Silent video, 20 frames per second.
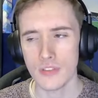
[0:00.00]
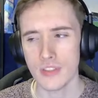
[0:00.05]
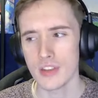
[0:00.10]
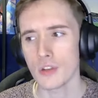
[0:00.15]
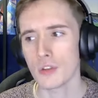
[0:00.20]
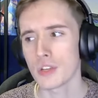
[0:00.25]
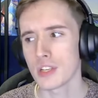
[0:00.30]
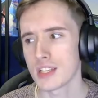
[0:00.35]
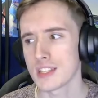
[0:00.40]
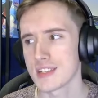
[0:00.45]
They're
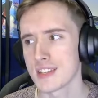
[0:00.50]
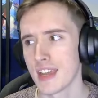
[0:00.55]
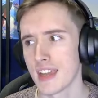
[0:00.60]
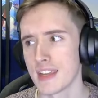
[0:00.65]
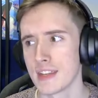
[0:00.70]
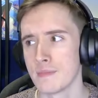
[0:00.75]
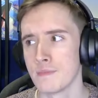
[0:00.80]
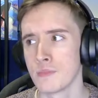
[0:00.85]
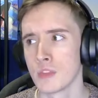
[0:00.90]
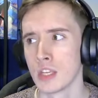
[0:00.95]
not going to
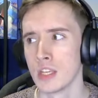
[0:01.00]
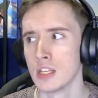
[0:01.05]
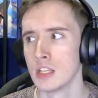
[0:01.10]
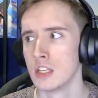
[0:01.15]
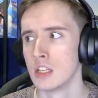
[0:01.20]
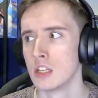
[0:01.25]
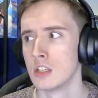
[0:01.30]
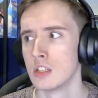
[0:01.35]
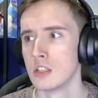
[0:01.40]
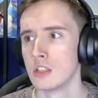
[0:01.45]
say,
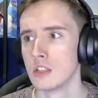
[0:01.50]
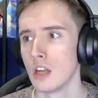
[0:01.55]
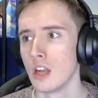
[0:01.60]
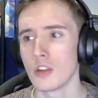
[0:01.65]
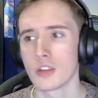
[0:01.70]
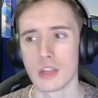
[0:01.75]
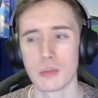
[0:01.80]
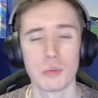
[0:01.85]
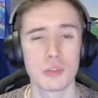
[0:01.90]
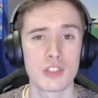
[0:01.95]

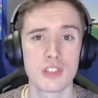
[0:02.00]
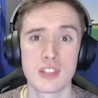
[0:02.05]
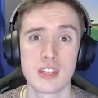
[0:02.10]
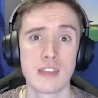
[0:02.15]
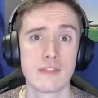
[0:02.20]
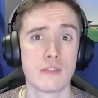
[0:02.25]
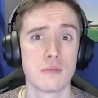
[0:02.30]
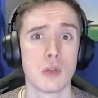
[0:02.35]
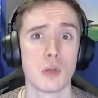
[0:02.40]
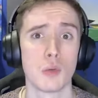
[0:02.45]
okay, we'll just
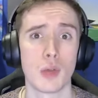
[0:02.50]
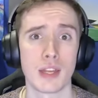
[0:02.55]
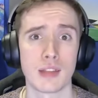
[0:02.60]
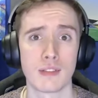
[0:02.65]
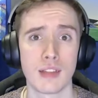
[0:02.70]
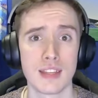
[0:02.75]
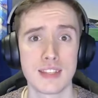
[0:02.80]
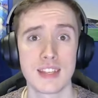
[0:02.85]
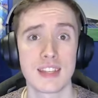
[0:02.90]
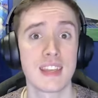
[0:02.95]
give him away.
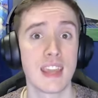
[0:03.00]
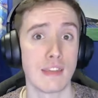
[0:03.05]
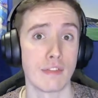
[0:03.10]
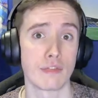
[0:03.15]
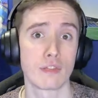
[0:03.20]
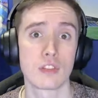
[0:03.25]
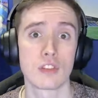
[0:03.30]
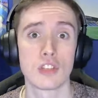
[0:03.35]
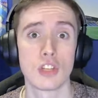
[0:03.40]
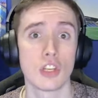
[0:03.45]
He's a
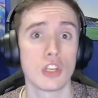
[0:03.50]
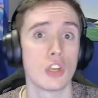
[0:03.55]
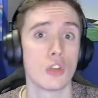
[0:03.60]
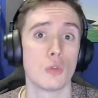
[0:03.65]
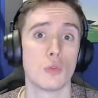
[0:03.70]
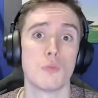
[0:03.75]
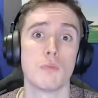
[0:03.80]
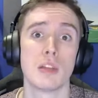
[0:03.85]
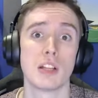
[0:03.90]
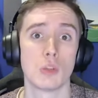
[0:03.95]
gift to
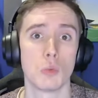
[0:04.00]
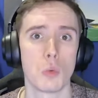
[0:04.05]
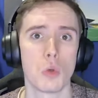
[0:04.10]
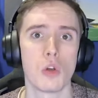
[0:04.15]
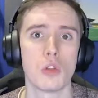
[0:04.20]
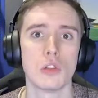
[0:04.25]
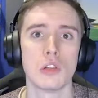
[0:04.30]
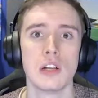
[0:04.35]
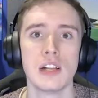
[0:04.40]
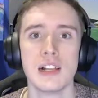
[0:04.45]
you,
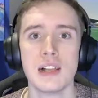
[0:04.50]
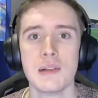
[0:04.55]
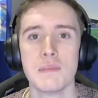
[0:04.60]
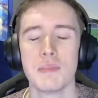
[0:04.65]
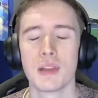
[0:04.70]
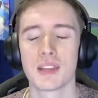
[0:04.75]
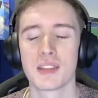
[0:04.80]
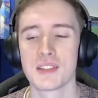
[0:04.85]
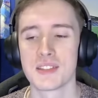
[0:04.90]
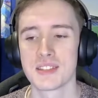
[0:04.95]
Millwall,
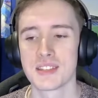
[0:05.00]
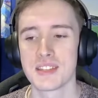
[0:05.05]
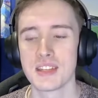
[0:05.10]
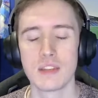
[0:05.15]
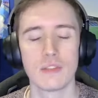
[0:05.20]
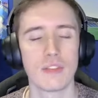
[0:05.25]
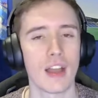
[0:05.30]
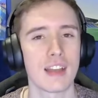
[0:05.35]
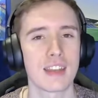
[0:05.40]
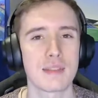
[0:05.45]
because
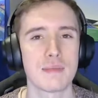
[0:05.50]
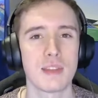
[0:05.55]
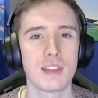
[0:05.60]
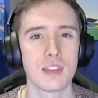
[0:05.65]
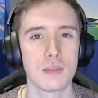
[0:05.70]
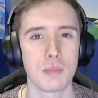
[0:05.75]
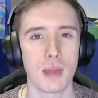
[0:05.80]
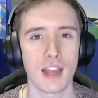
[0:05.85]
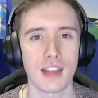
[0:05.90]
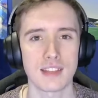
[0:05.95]
you've had him
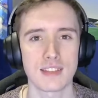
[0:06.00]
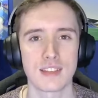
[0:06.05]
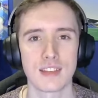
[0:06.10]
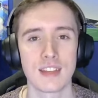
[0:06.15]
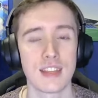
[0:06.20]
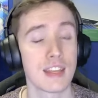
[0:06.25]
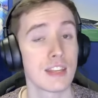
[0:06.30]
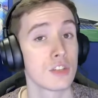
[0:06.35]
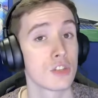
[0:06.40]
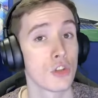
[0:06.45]
in the past
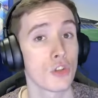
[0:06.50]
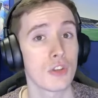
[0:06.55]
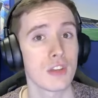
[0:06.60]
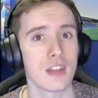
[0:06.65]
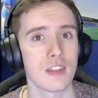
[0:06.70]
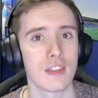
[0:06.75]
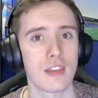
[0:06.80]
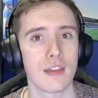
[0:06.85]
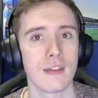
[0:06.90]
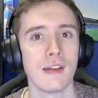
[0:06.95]
and he enjoyed
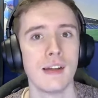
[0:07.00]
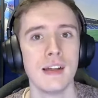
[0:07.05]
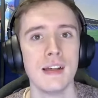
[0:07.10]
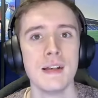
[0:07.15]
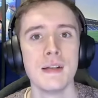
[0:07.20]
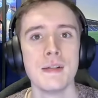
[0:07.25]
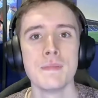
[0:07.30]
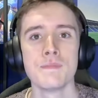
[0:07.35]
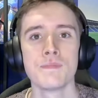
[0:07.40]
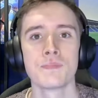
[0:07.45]
it there.
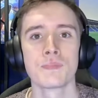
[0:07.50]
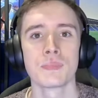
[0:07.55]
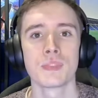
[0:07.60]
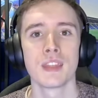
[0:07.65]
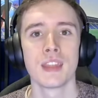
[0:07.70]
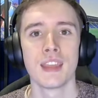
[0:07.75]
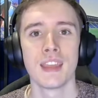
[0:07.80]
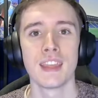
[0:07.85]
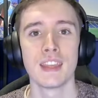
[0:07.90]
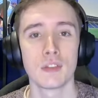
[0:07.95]

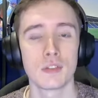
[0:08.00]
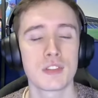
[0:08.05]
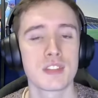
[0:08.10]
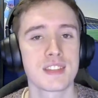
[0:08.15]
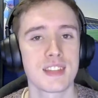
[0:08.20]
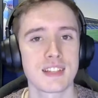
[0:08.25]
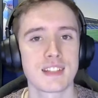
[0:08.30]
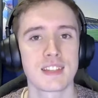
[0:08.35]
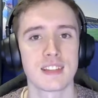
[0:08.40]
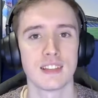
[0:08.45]
He
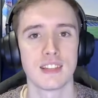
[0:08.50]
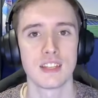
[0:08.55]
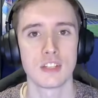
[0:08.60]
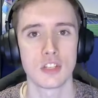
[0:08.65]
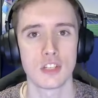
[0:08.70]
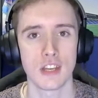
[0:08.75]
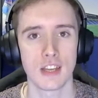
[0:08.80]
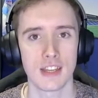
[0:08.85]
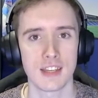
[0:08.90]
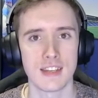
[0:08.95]
understands that
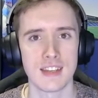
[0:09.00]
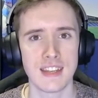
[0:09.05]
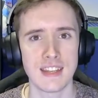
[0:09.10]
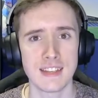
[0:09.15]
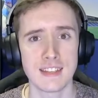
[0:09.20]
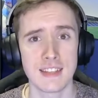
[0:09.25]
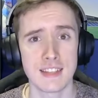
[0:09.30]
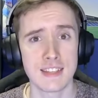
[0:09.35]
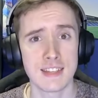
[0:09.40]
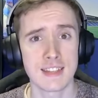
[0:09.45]
Leeds United
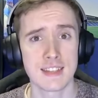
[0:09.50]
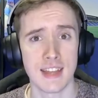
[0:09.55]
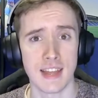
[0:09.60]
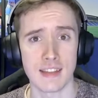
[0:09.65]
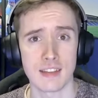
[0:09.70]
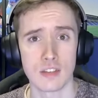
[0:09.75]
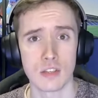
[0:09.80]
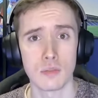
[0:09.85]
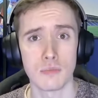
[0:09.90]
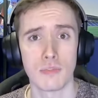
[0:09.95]
need to
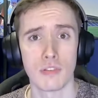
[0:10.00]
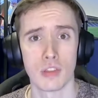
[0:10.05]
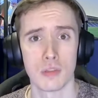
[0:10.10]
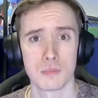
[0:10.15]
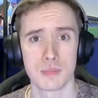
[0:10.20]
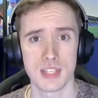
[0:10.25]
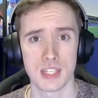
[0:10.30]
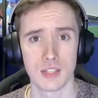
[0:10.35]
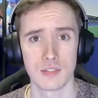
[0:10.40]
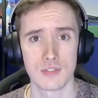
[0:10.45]
stand up for
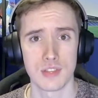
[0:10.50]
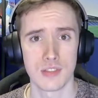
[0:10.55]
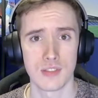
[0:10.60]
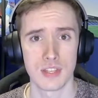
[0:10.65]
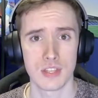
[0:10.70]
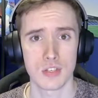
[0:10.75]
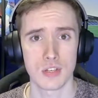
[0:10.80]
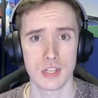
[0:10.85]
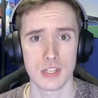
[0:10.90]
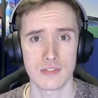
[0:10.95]
themselves in
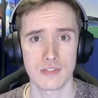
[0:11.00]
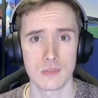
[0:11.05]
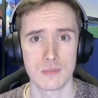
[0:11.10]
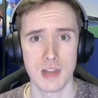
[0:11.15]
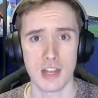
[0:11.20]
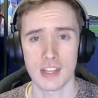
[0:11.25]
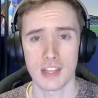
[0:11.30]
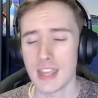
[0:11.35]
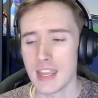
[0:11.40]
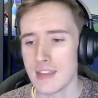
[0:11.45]
this transfer
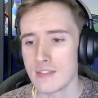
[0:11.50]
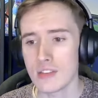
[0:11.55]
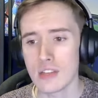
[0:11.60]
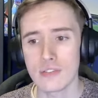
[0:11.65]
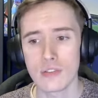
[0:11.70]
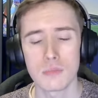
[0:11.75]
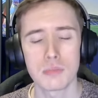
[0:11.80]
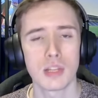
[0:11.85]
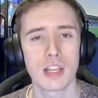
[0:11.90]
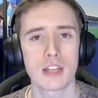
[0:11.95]
market, even
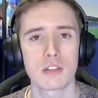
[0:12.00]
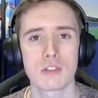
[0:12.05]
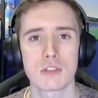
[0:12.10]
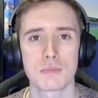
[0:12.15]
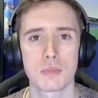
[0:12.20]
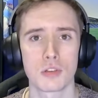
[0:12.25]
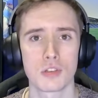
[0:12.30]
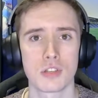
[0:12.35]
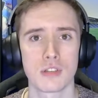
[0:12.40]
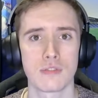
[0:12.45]
if a player is
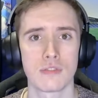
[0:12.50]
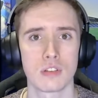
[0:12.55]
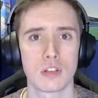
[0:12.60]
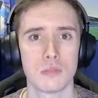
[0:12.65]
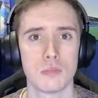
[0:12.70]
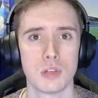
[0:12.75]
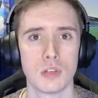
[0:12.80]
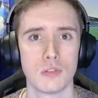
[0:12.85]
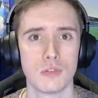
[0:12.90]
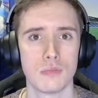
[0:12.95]
pushing for
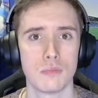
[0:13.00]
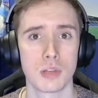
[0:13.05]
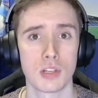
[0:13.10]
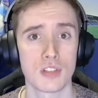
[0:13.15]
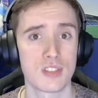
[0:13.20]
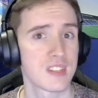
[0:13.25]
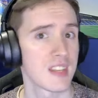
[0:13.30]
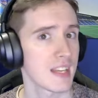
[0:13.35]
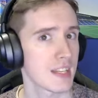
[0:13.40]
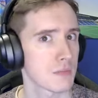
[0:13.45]
a move,
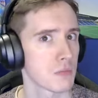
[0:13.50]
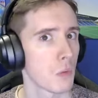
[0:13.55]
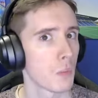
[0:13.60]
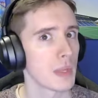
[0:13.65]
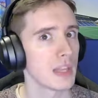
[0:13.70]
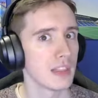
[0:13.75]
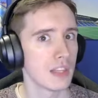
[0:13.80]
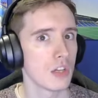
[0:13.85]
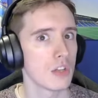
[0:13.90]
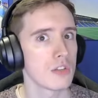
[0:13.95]
because that's what
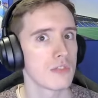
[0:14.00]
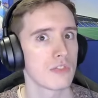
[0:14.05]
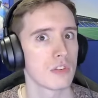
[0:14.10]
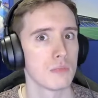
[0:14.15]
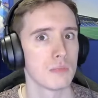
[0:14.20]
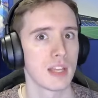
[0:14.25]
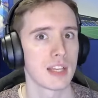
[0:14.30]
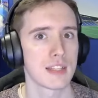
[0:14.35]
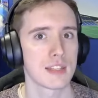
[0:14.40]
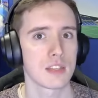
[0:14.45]
we learned
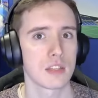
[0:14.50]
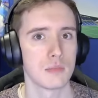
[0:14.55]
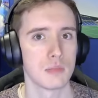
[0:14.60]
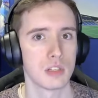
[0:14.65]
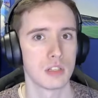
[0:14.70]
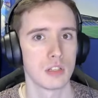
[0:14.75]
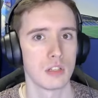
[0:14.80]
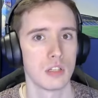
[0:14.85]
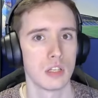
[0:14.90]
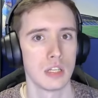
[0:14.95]
from last
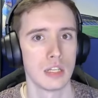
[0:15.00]
summer.